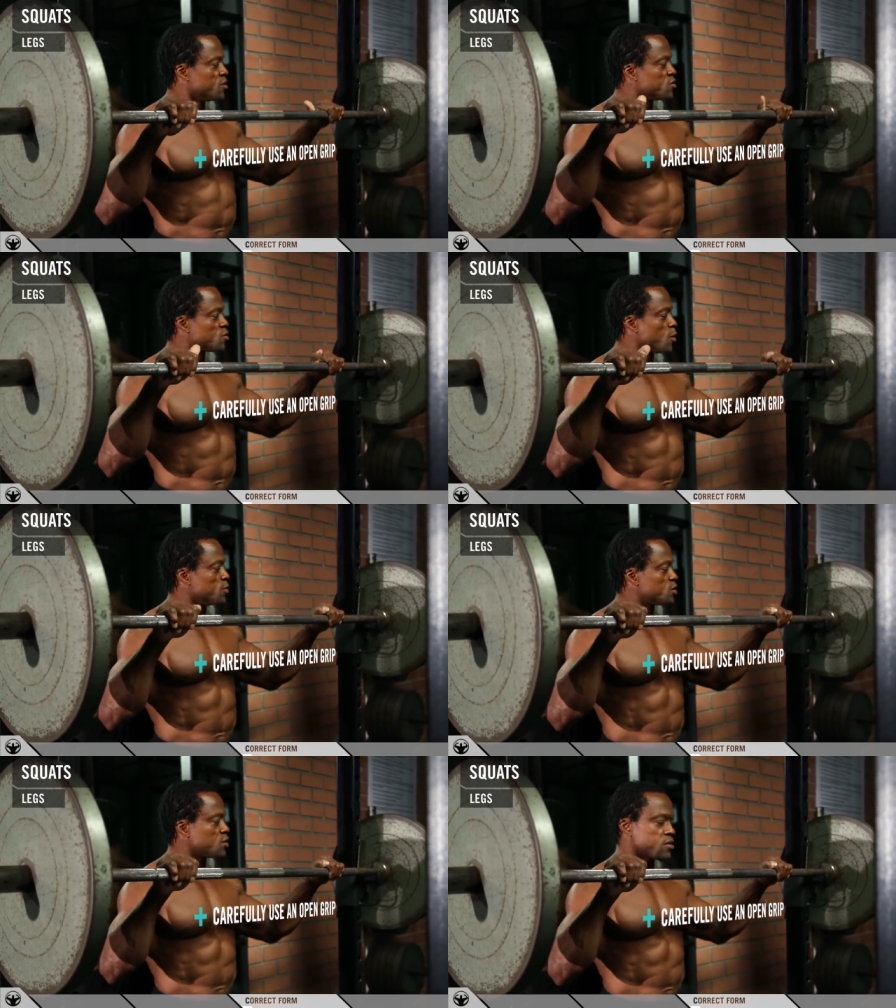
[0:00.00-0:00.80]
So
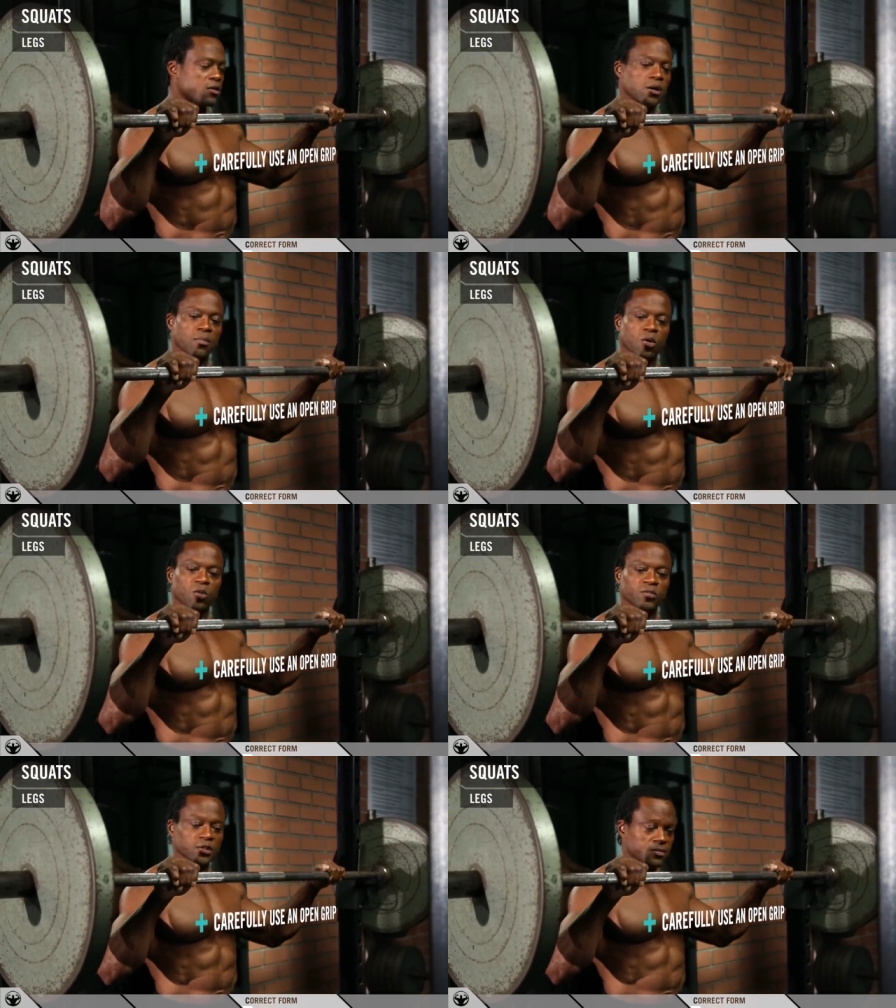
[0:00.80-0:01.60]
put your thumb
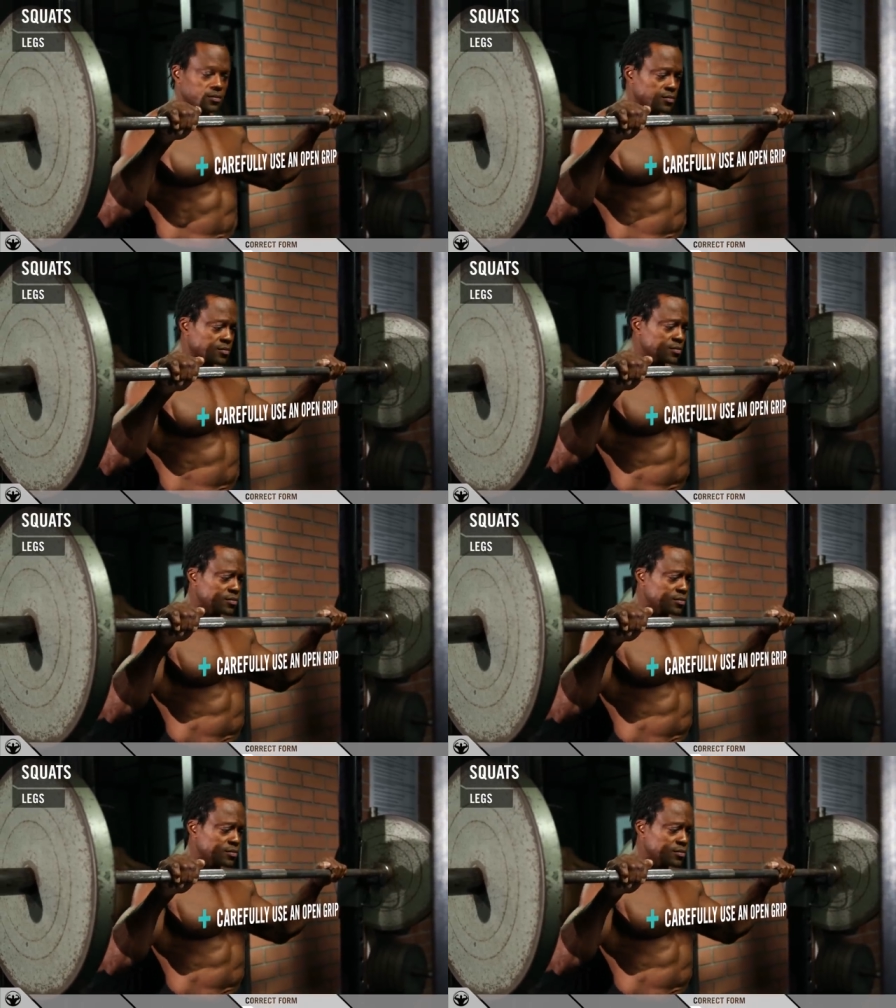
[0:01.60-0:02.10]
over